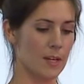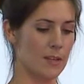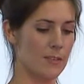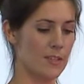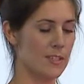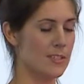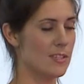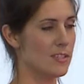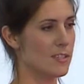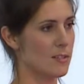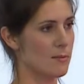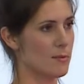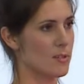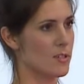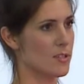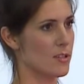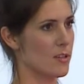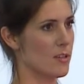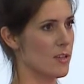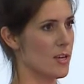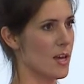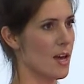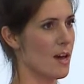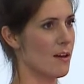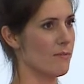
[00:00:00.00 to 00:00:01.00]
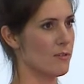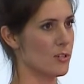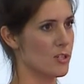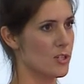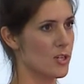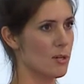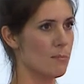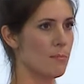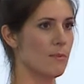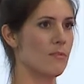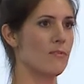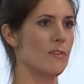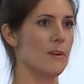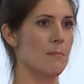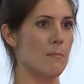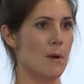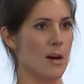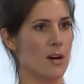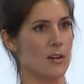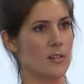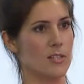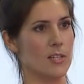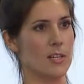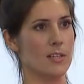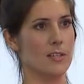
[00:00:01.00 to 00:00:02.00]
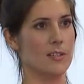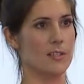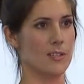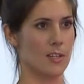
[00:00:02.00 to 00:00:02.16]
This is to ensure that you have a tumor-free margin.